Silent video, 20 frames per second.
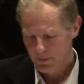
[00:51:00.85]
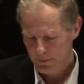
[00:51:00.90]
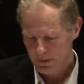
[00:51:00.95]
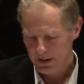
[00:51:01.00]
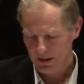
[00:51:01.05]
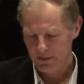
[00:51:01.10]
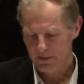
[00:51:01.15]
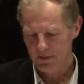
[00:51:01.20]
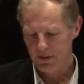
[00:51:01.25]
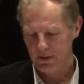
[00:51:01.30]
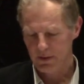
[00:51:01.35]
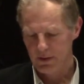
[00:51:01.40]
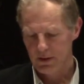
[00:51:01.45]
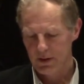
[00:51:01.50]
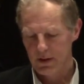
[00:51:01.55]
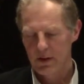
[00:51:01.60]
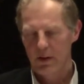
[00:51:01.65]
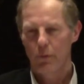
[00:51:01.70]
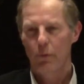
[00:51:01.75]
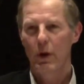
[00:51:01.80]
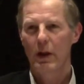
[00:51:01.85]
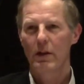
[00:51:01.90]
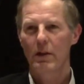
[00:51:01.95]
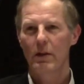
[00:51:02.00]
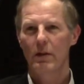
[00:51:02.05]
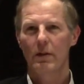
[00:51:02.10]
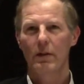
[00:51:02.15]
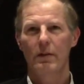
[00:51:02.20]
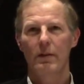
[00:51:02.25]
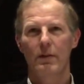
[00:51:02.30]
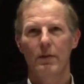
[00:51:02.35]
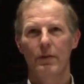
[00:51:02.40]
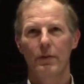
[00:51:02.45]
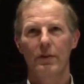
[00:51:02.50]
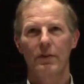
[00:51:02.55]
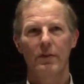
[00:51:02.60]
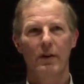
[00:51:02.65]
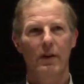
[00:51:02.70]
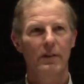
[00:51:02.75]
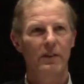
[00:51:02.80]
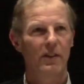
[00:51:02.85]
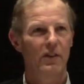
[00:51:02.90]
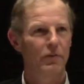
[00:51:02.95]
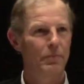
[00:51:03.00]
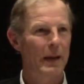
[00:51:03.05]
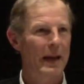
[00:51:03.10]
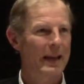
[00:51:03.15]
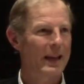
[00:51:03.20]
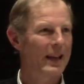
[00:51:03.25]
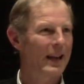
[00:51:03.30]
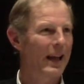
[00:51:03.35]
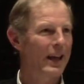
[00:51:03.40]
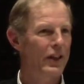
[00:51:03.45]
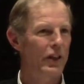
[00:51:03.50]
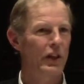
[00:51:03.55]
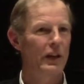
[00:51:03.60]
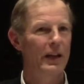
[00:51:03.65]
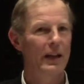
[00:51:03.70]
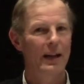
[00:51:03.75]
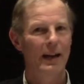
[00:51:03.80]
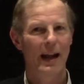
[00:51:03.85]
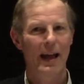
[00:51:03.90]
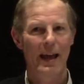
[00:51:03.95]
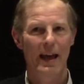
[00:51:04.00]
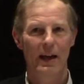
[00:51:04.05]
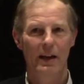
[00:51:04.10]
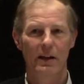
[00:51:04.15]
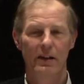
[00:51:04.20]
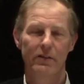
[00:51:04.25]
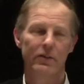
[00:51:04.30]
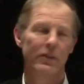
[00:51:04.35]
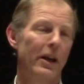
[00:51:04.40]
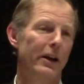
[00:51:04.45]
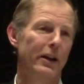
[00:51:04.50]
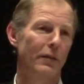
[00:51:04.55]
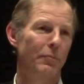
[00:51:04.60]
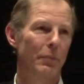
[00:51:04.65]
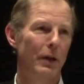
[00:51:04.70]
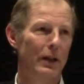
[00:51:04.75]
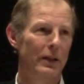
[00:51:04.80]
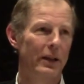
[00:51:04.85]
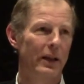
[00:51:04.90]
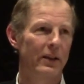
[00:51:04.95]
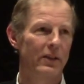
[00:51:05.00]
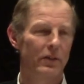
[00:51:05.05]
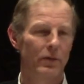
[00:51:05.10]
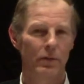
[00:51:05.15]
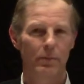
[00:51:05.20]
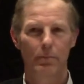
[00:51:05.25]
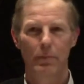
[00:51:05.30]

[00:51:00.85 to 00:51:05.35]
Because the, when there was all this speculation in land, not in buildings.